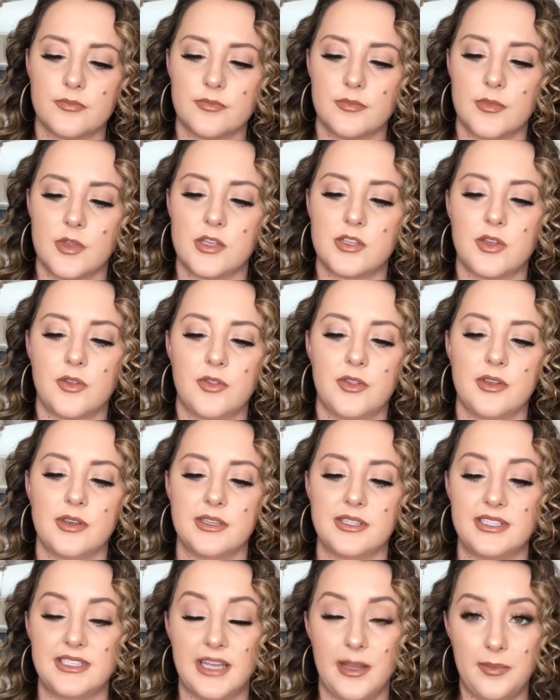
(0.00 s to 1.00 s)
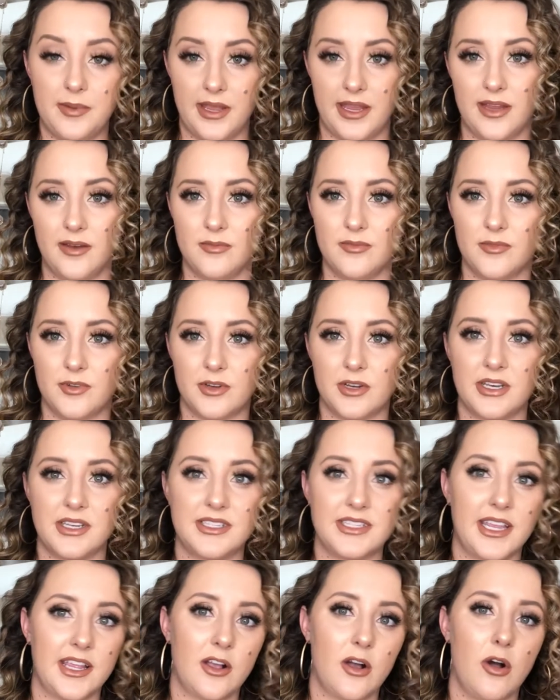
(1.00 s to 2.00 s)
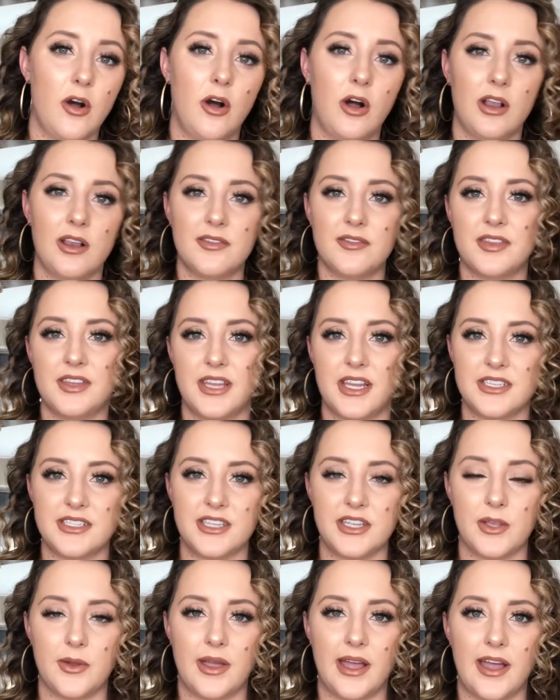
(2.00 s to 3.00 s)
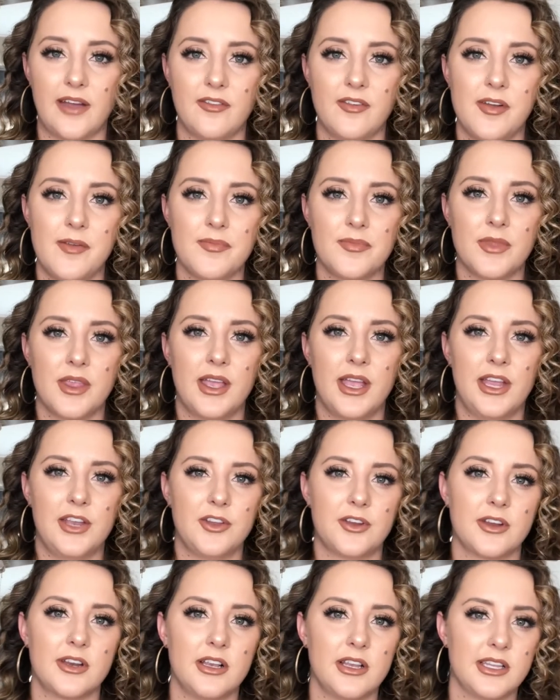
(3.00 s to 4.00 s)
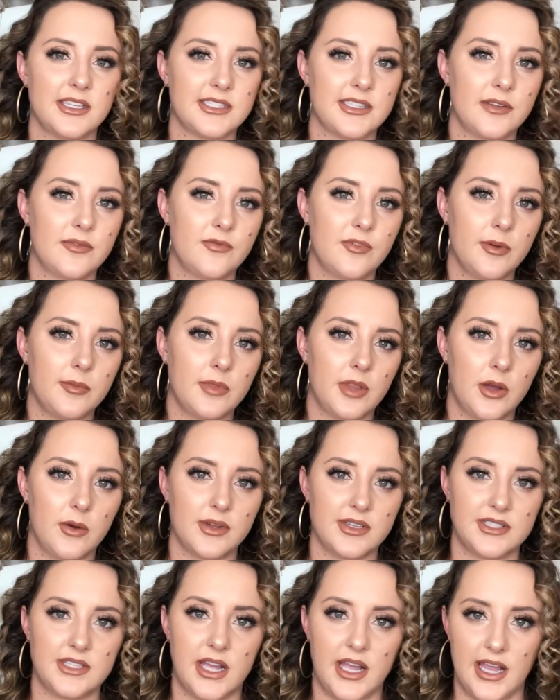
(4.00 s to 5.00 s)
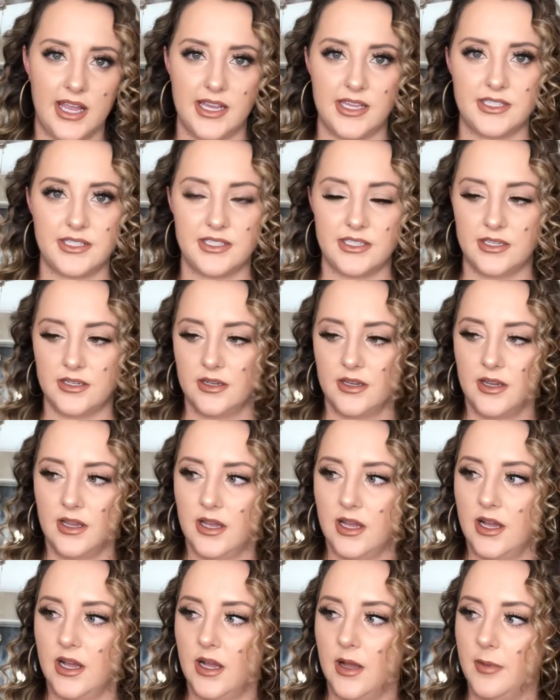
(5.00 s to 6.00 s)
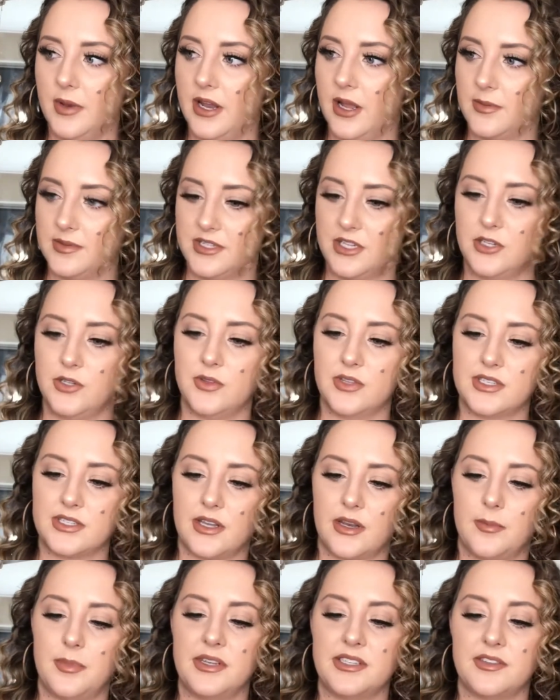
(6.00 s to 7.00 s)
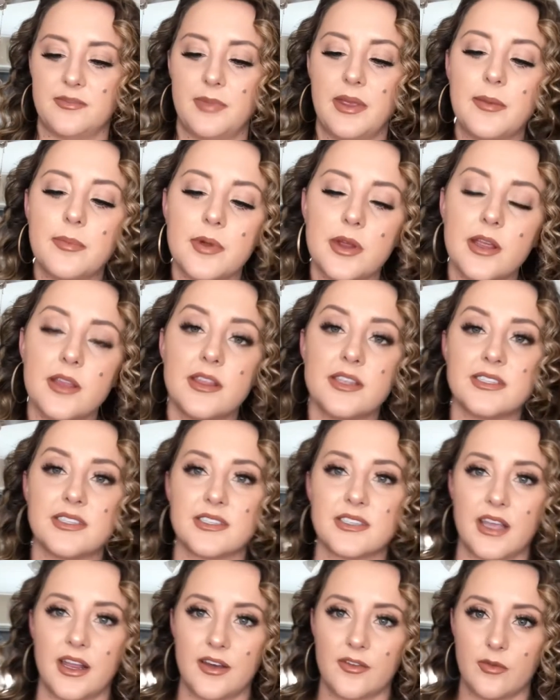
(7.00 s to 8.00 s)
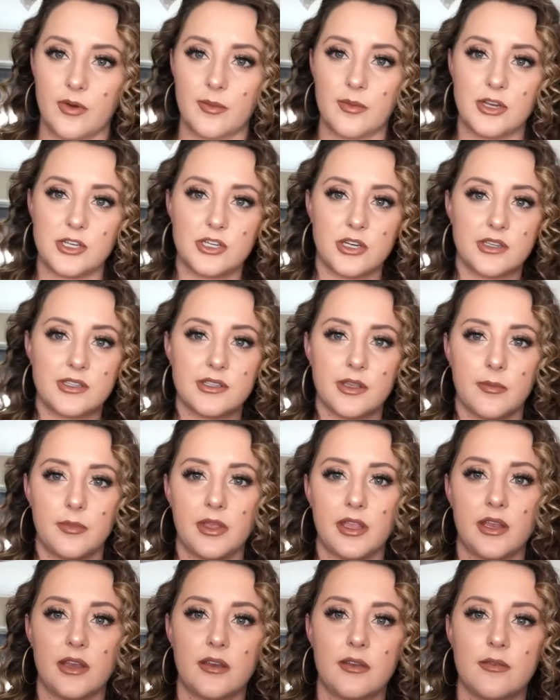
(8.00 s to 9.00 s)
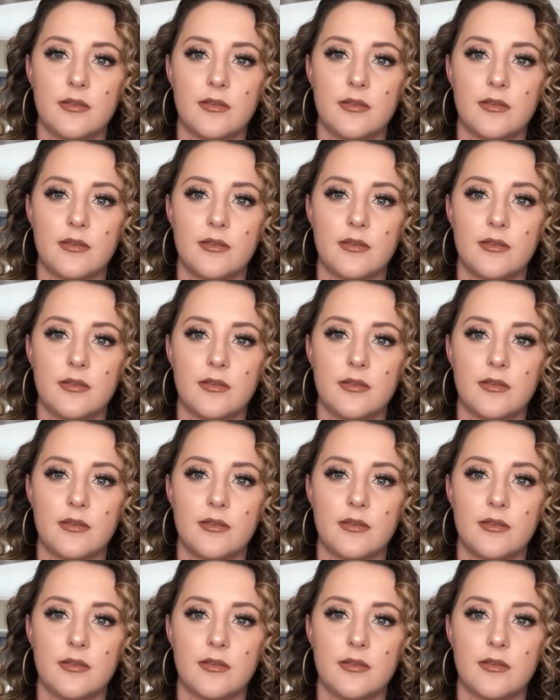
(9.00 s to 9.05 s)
So the step 8, you're going to take all of the debts that you have and you're going to list them from lowest to highest. It helps to do this on a piece of paper. This is kind of where my chart's coming in.